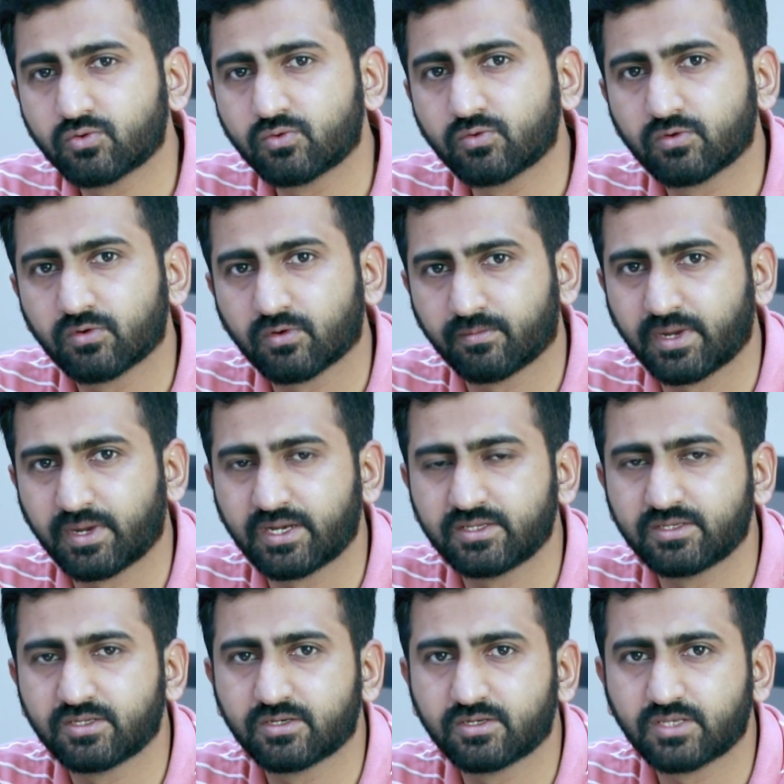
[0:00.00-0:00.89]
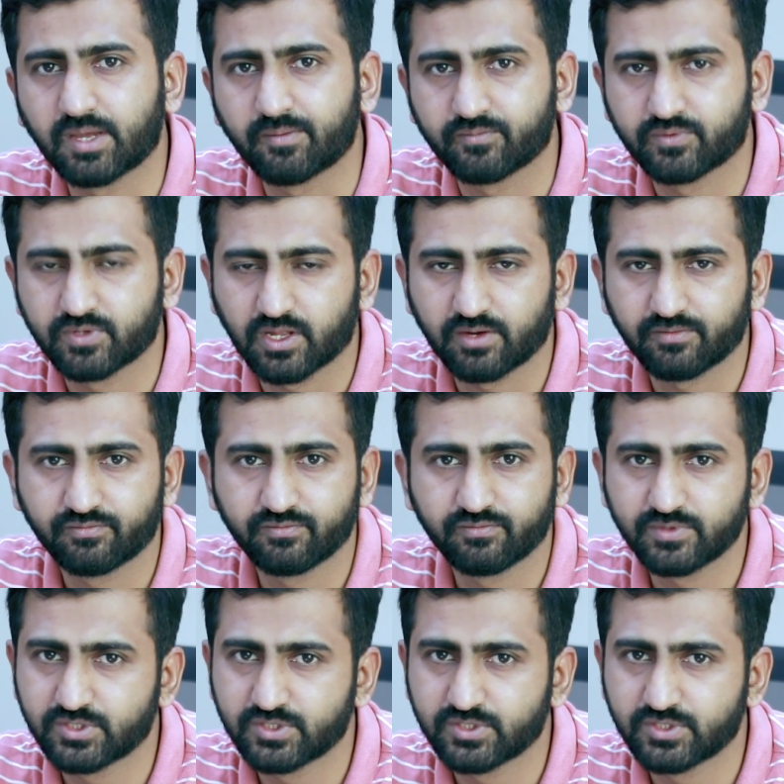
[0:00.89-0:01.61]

to manage it themselves,